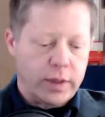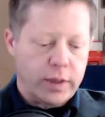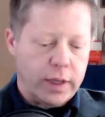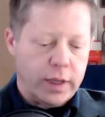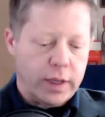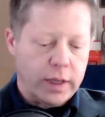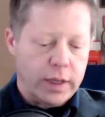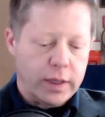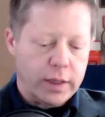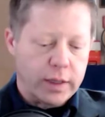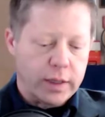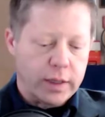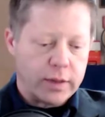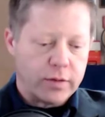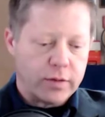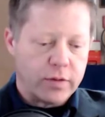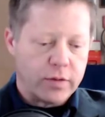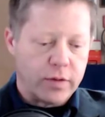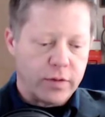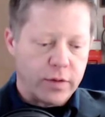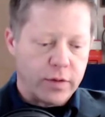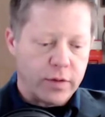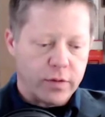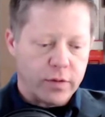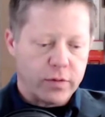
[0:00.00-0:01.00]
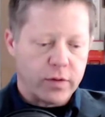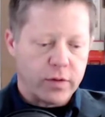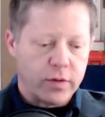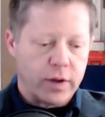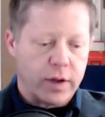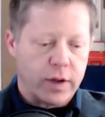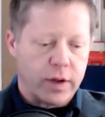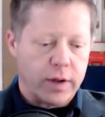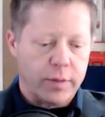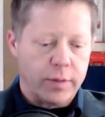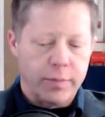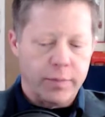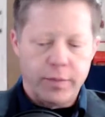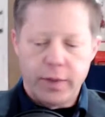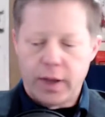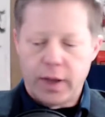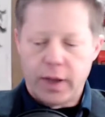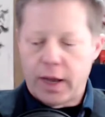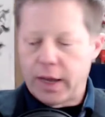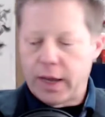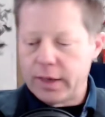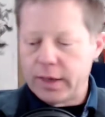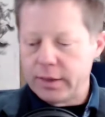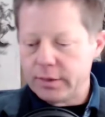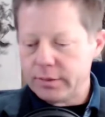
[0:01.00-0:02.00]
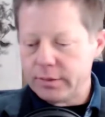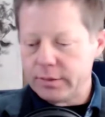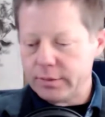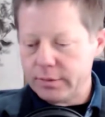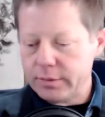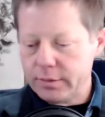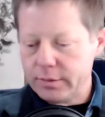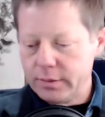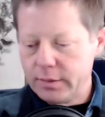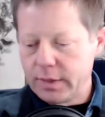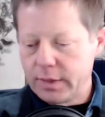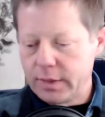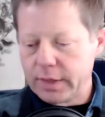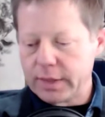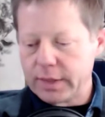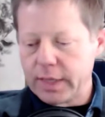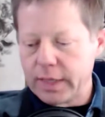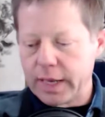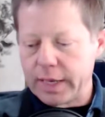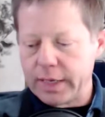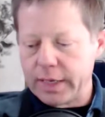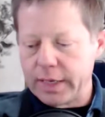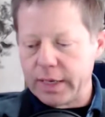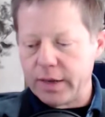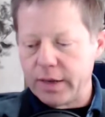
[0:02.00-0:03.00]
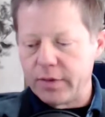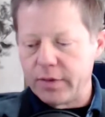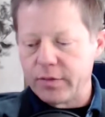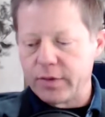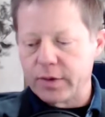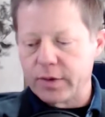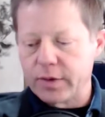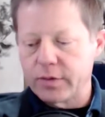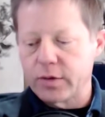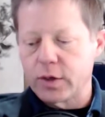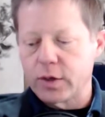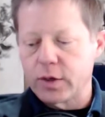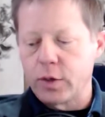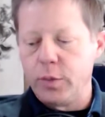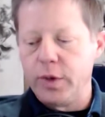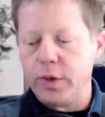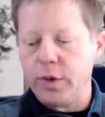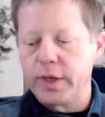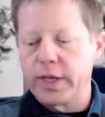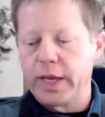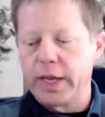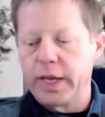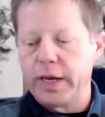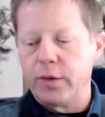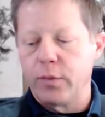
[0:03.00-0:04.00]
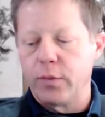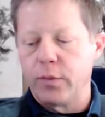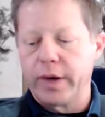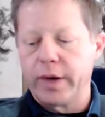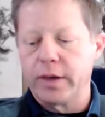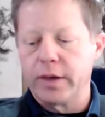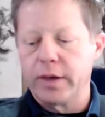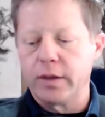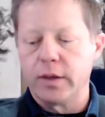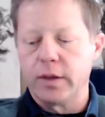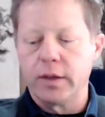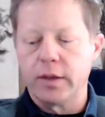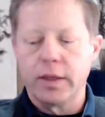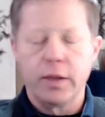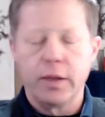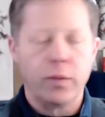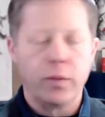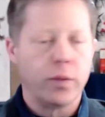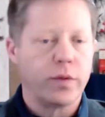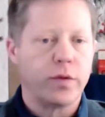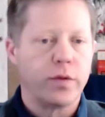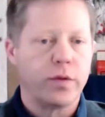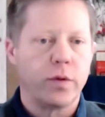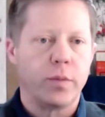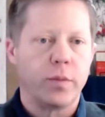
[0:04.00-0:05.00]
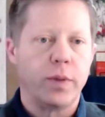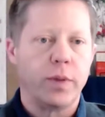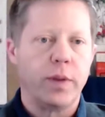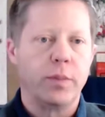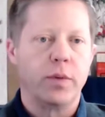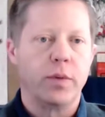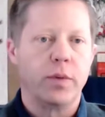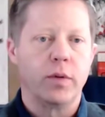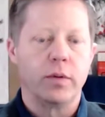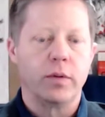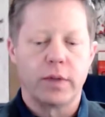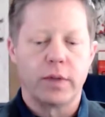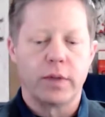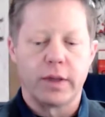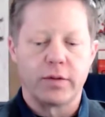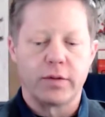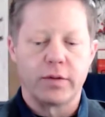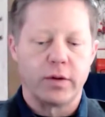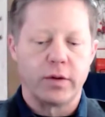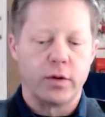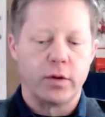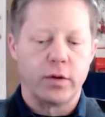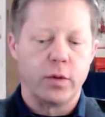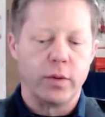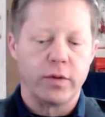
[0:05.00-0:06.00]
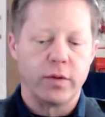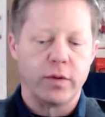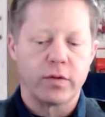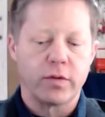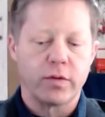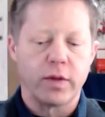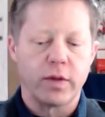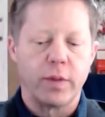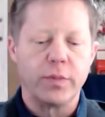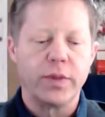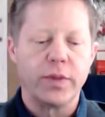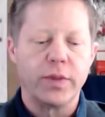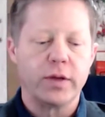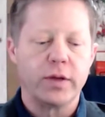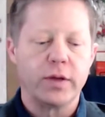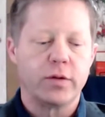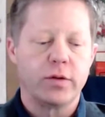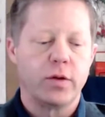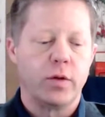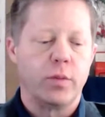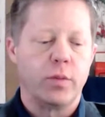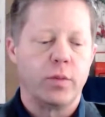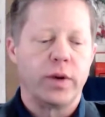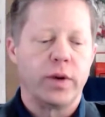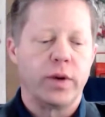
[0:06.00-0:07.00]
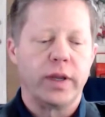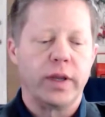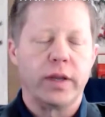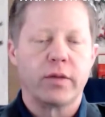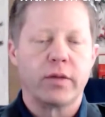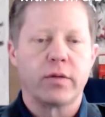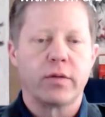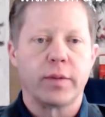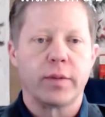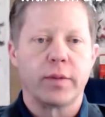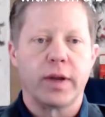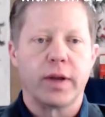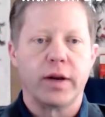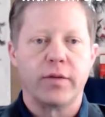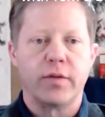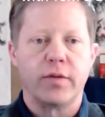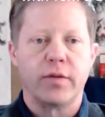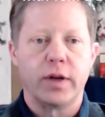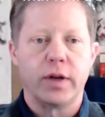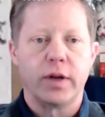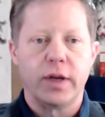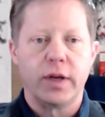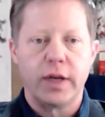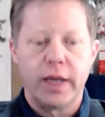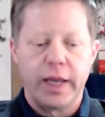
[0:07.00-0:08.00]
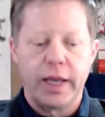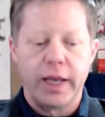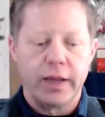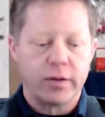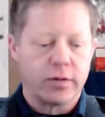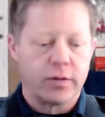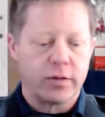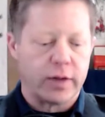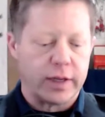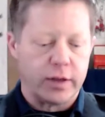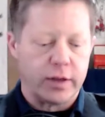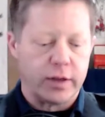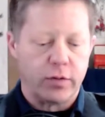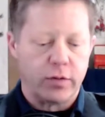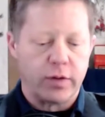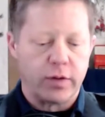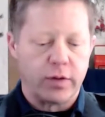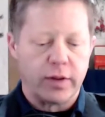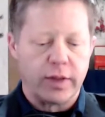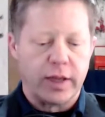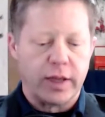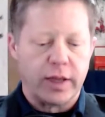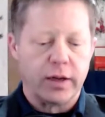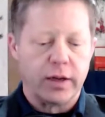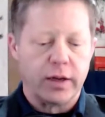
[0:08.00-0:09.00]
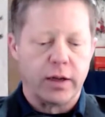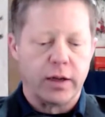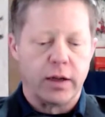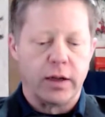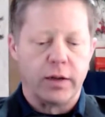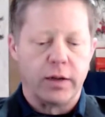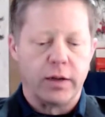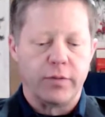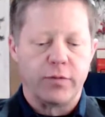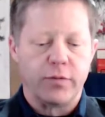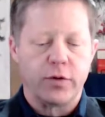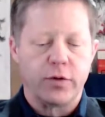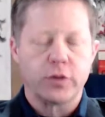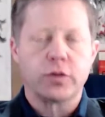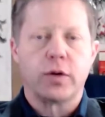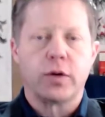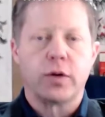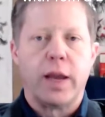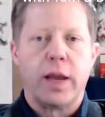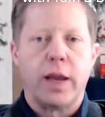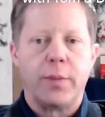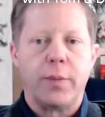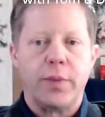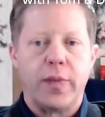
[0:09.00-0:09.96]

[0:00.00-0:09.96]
And like I said, there's, um, I like the idea of like, communicating regularly with your people, like I said, doing something to bring yes. in some kind of an enhanced, like you said, that uh, virtual happy